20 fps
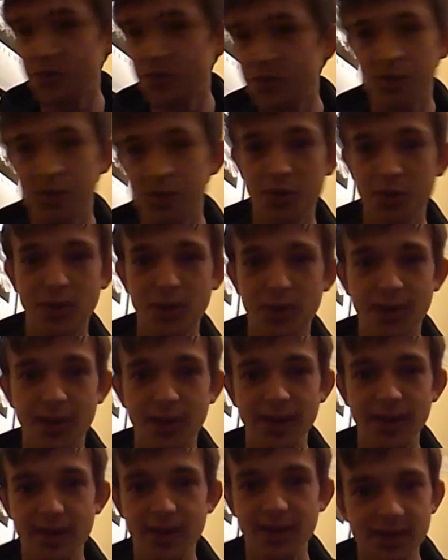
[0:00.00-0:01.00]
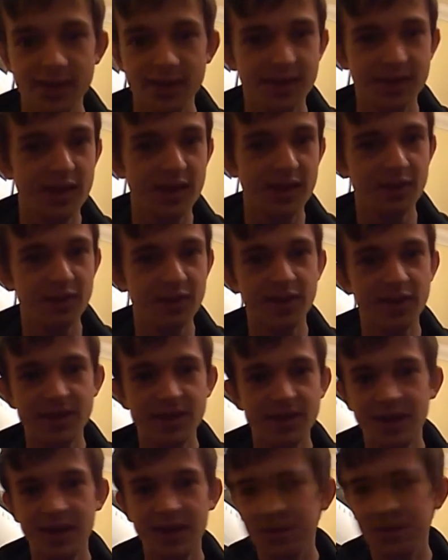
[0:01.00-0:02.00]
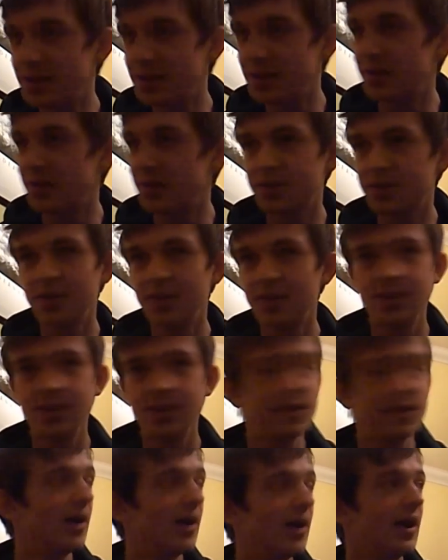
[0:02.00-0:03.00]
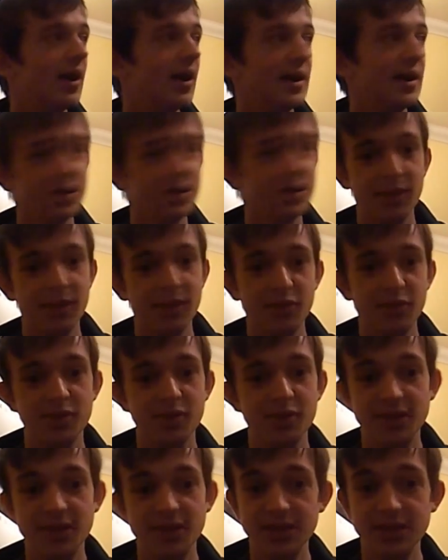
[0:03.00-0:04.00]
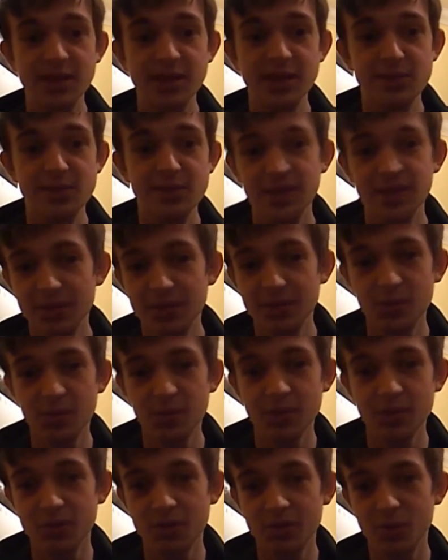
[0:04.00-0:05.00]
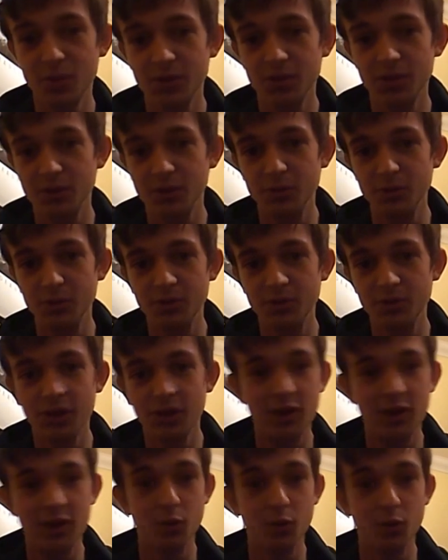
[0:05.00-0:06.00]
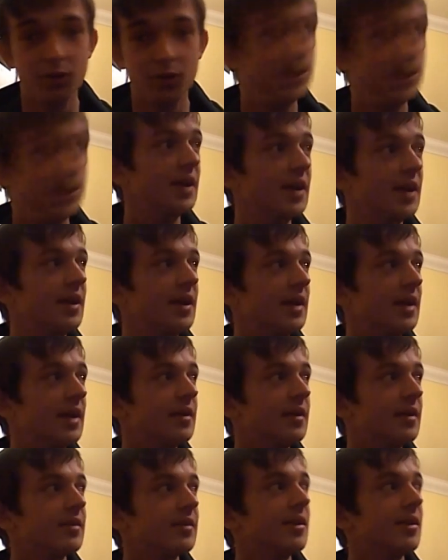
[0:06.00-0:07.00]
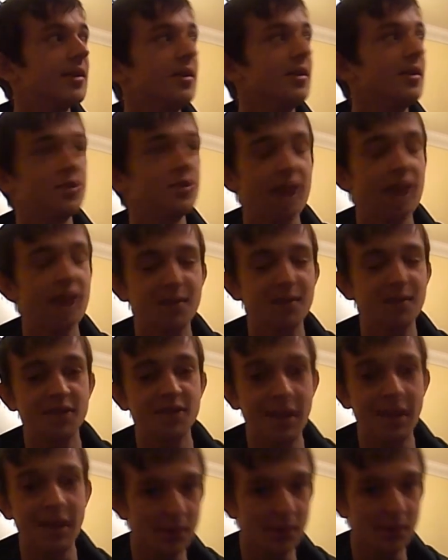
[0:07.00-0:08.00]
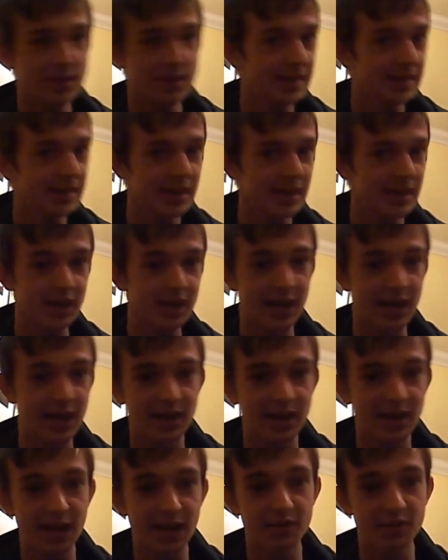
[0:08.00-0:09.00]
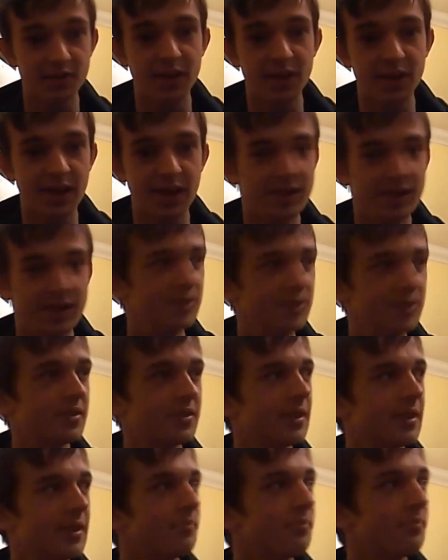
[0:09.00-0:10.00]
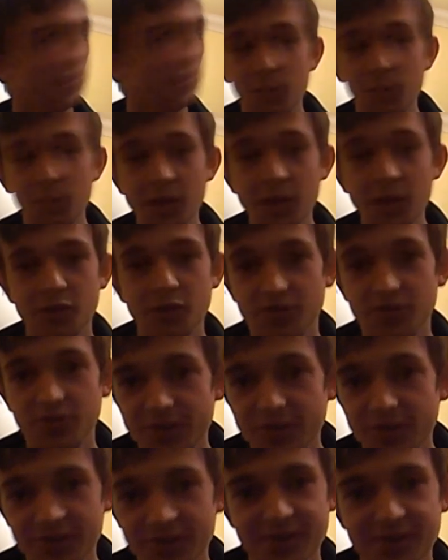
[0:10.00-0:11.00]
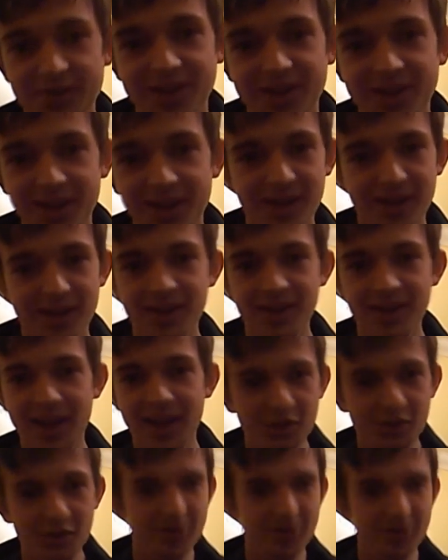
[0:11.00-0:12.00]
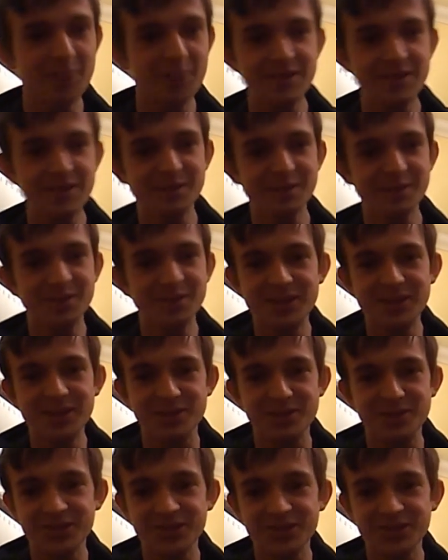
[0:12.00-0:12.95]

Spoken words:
run away. And then they find out this guy, the commander of their team, was the one who started all of it. And then it's like stab, stab. And then after that, it's someone else. So it's just like, how can there be someone else?